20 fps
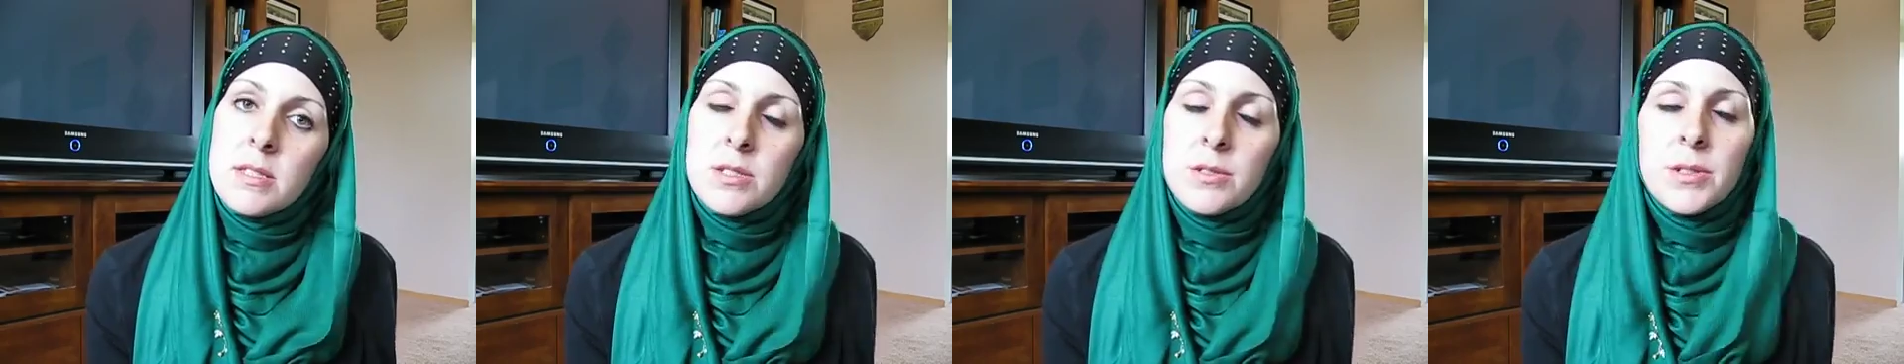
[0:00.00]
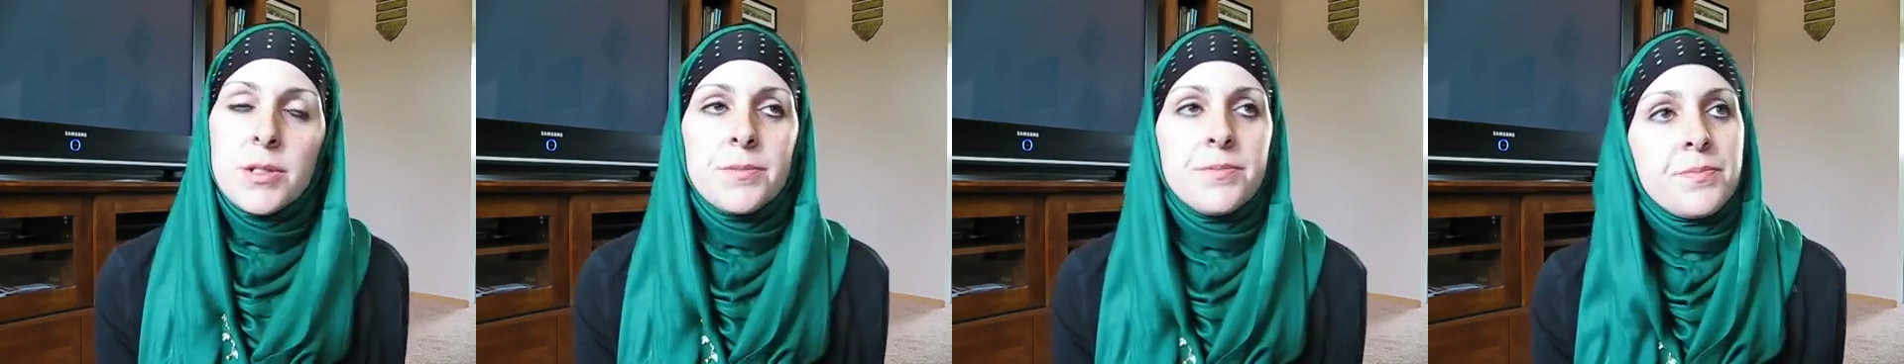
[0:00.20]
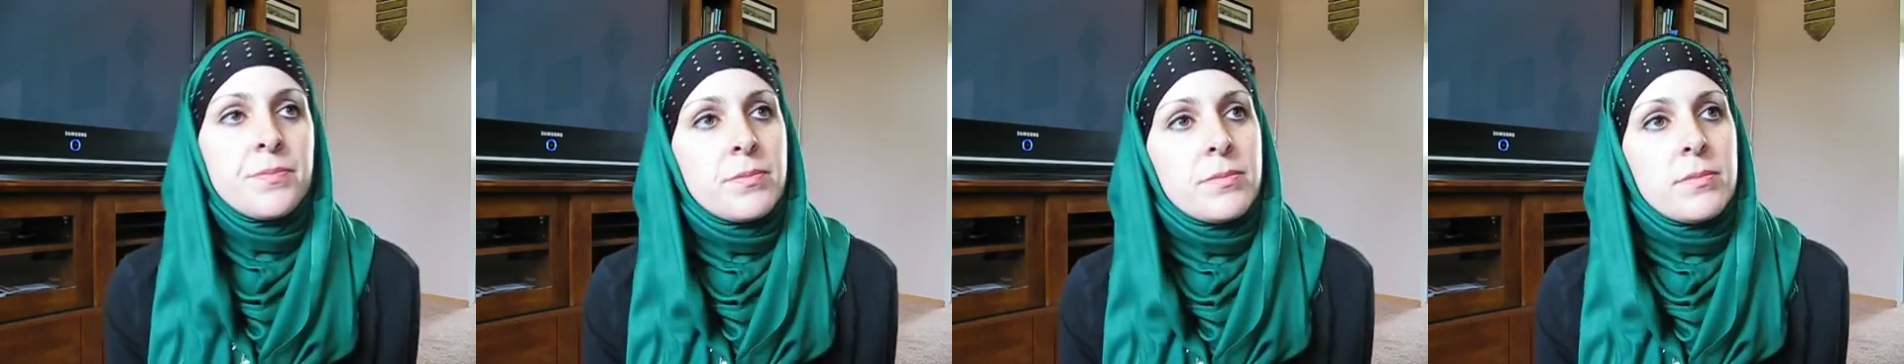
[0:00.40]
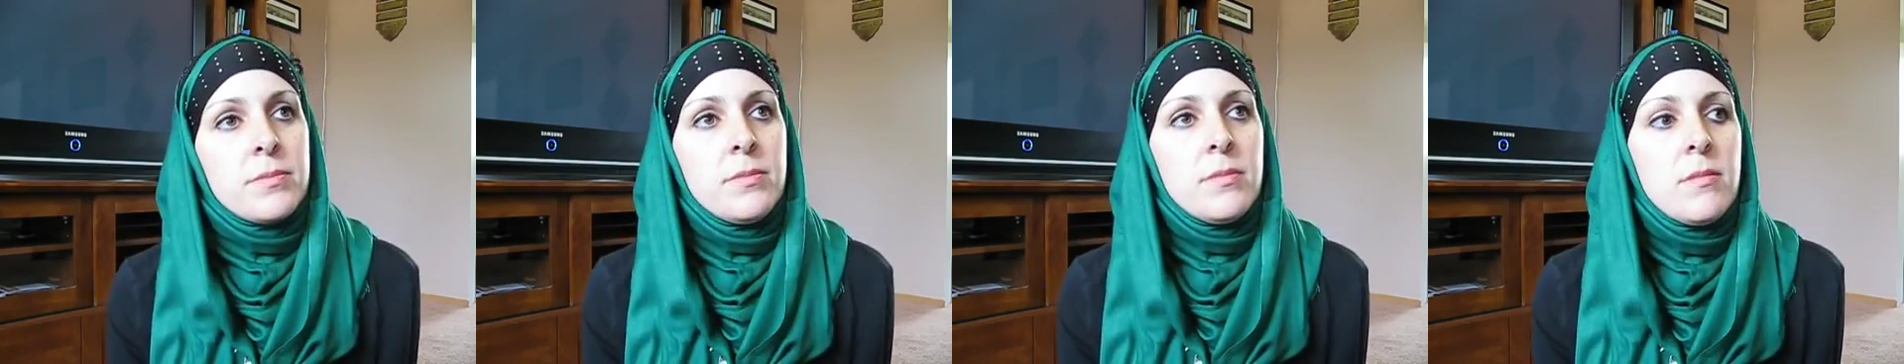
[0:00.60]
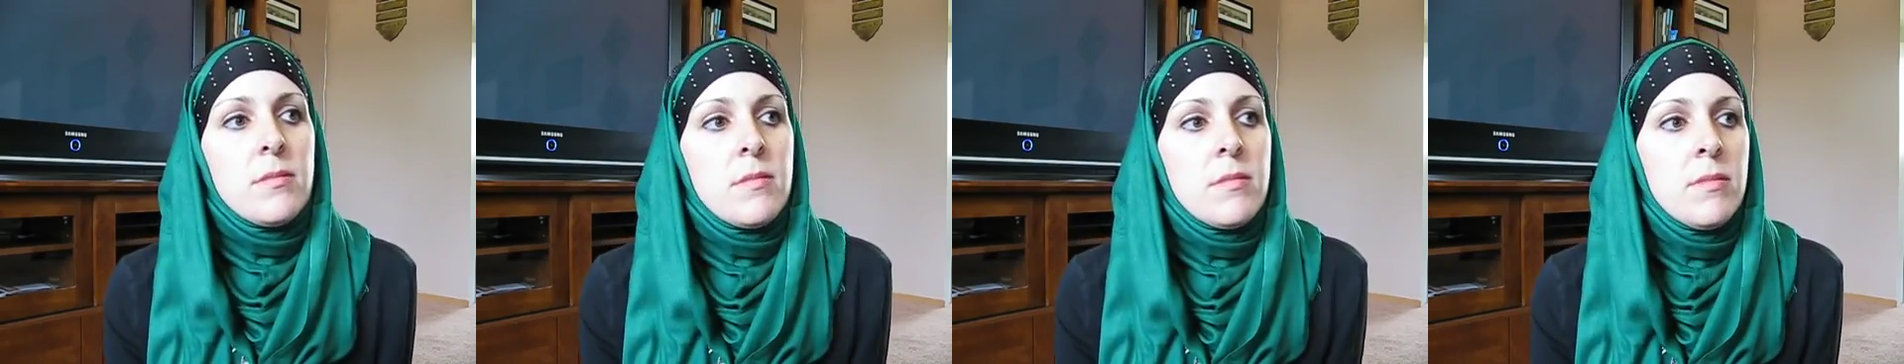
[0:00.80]
to her,
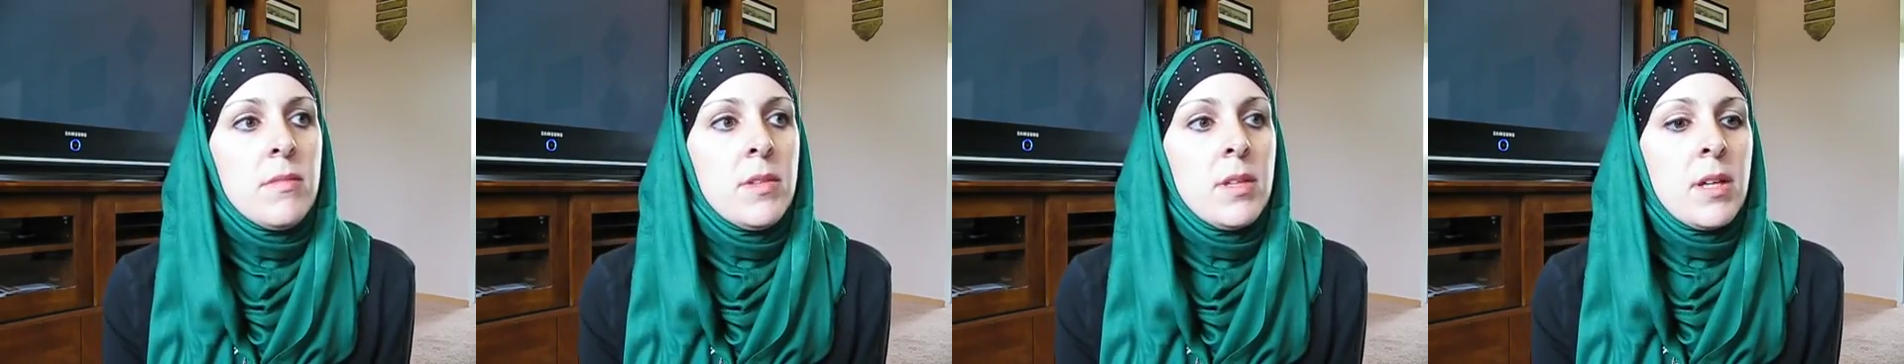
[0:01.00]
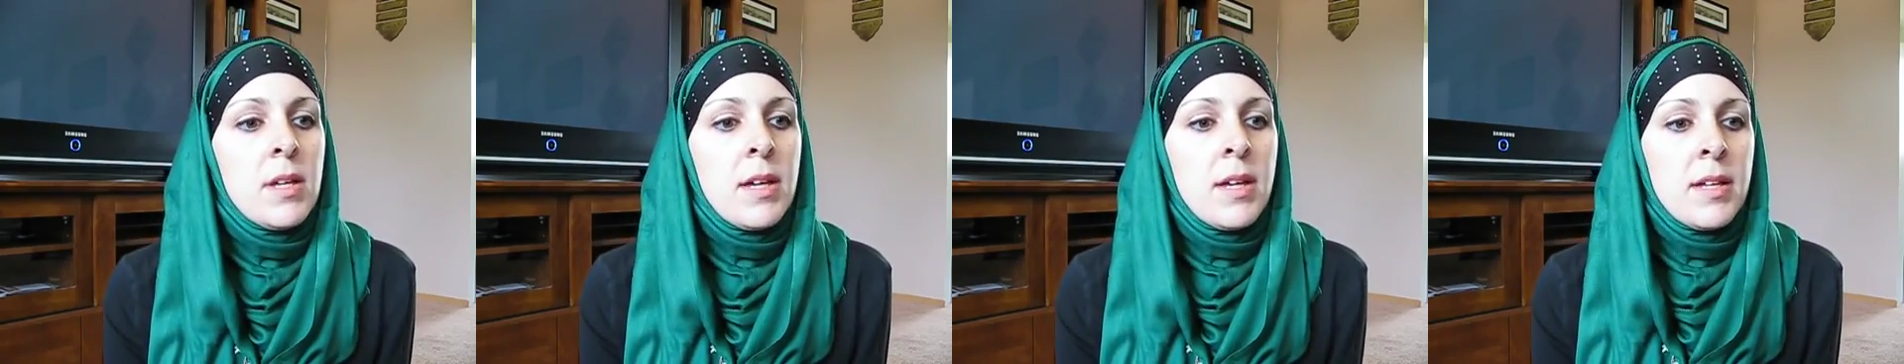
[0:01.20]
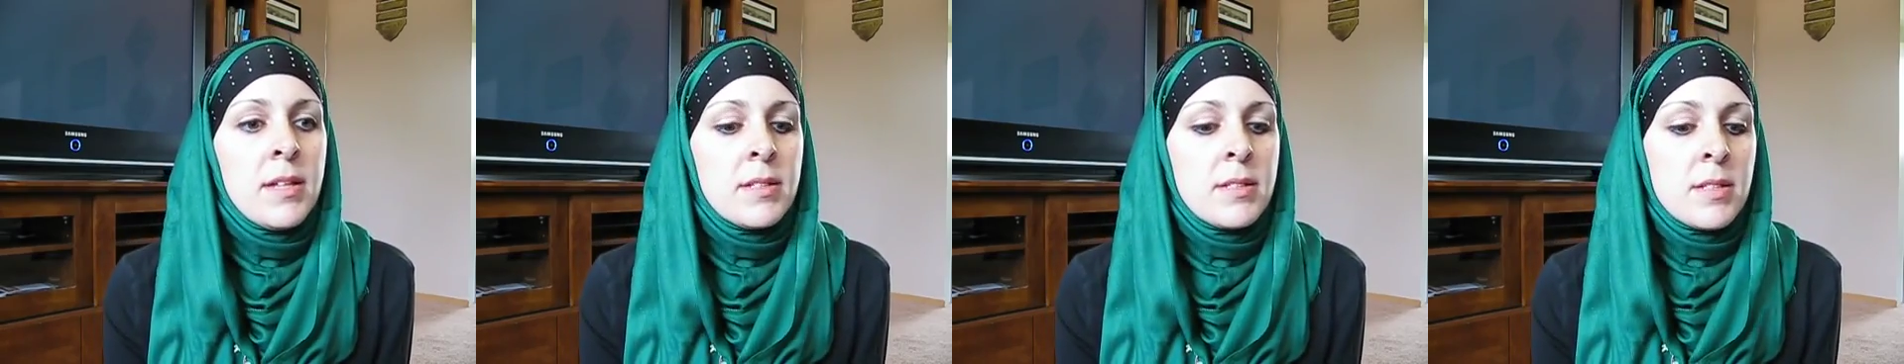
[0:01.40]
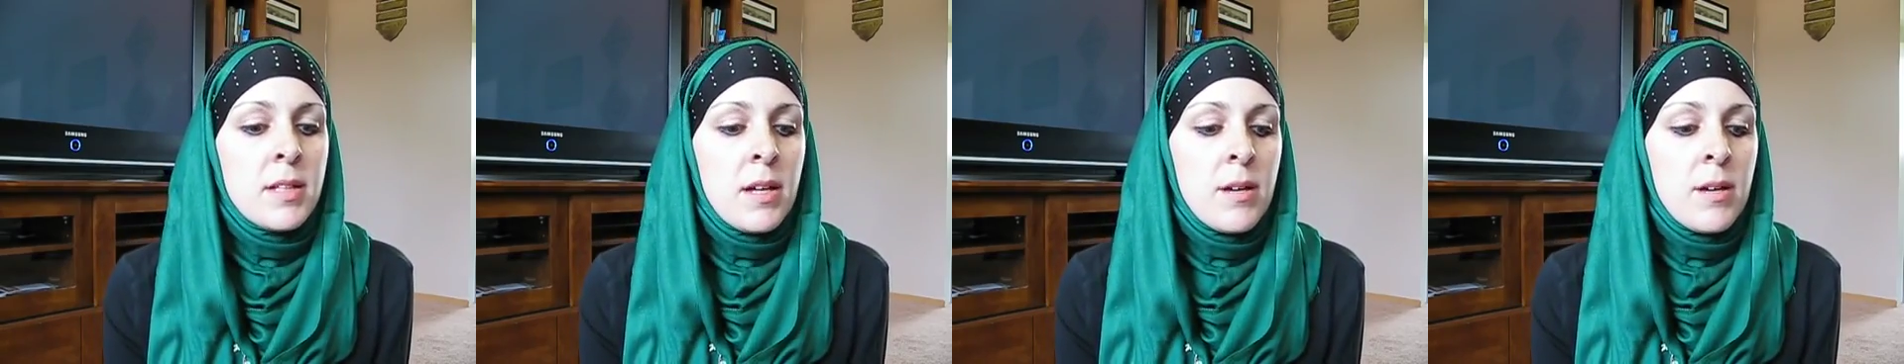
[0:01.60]
and